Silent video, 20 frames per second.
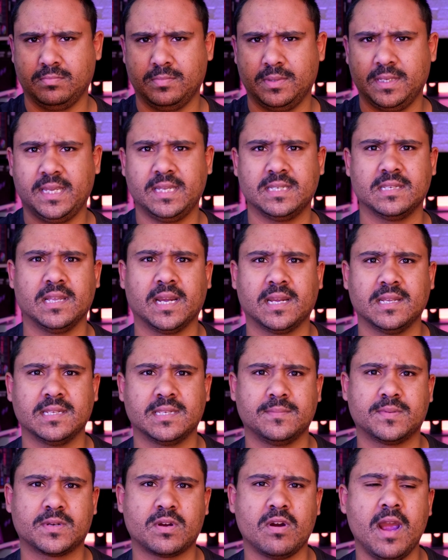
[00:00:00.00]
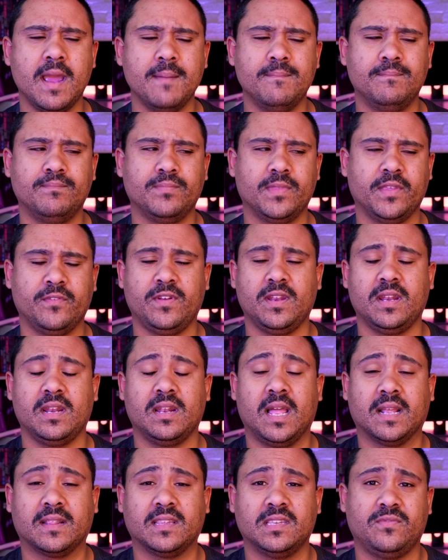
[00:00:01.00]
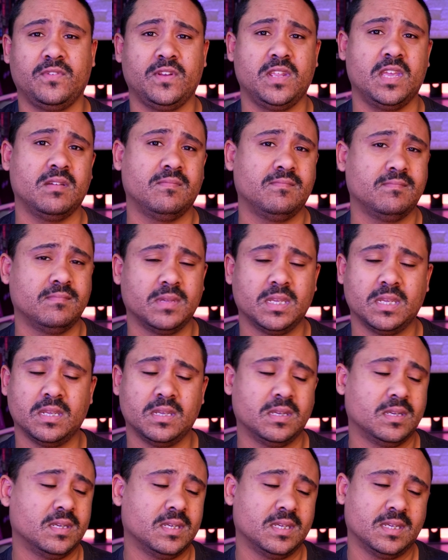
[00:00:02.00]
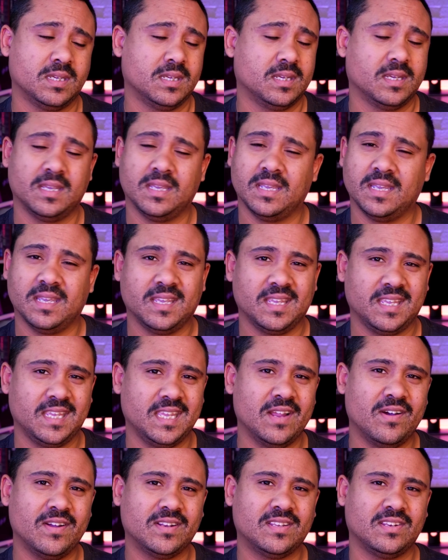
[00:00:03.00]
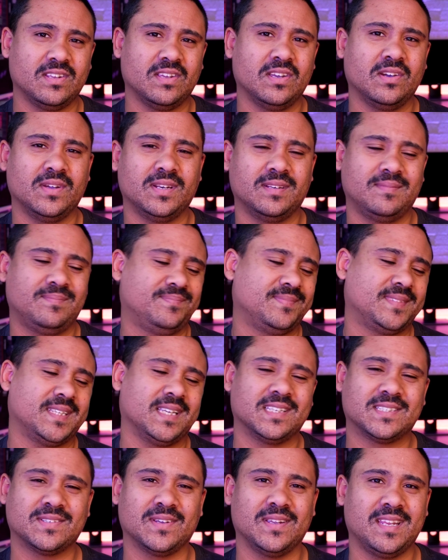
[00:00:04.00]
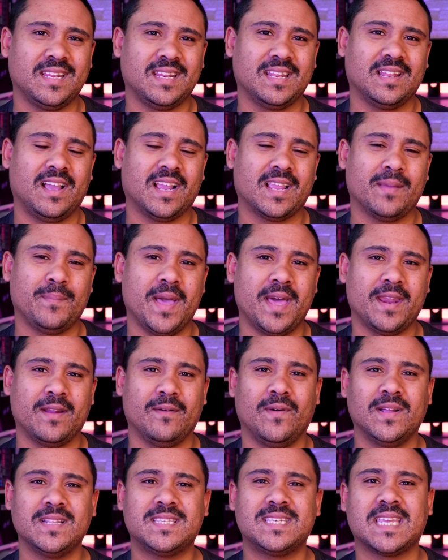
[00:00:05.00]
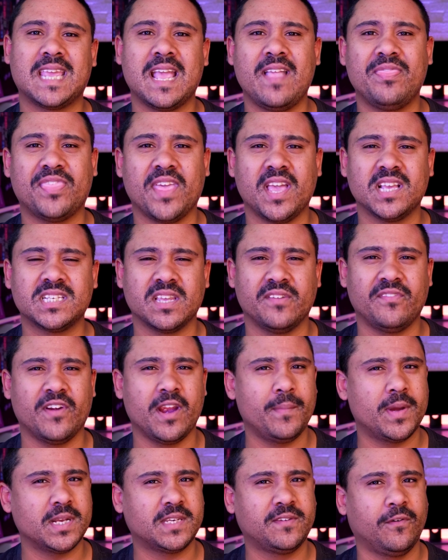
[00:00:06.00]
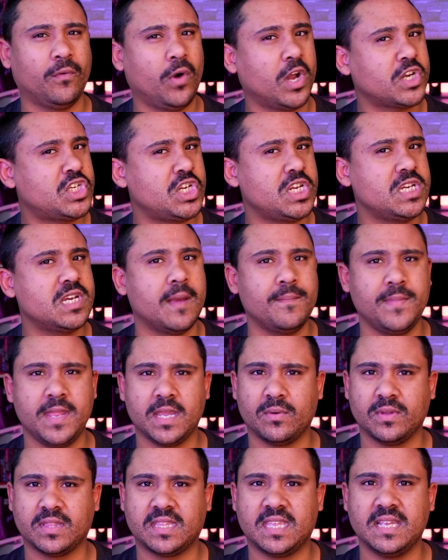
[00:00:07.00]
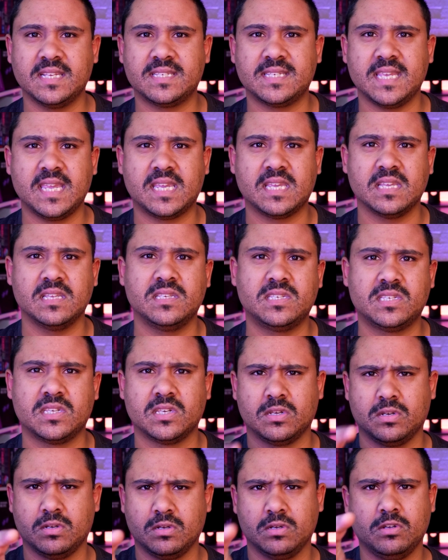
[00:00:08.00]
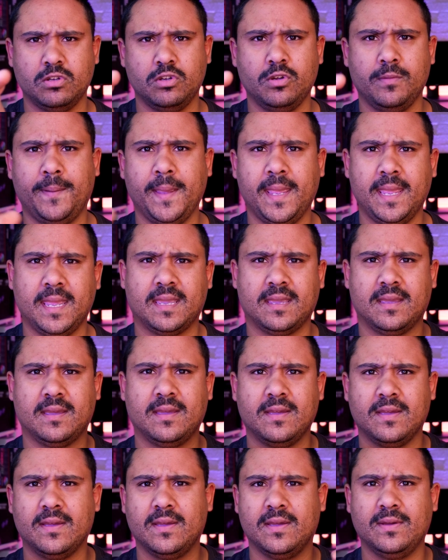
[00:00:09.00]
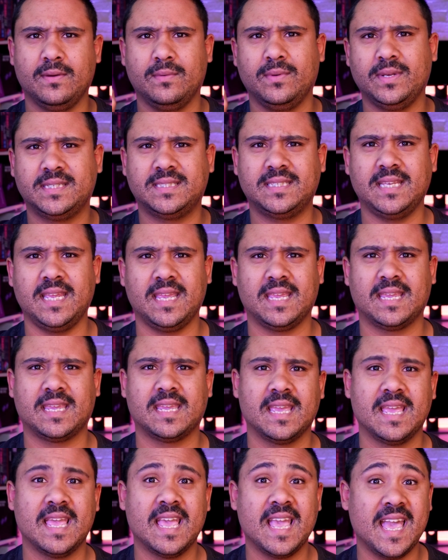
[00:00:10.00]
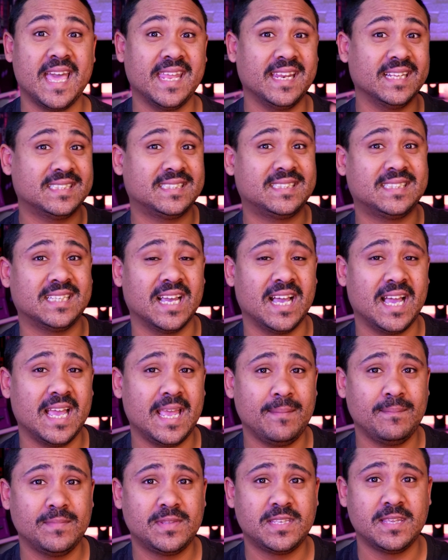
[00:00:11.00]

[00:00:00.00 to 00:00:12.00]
please like and subscribe. If you didn't like this video, you know what to do, and tell us what you didn't like about it. Once again, thanks so very much for watching. I'm Nick with Gear Seekers. You peek, we seek, and it's time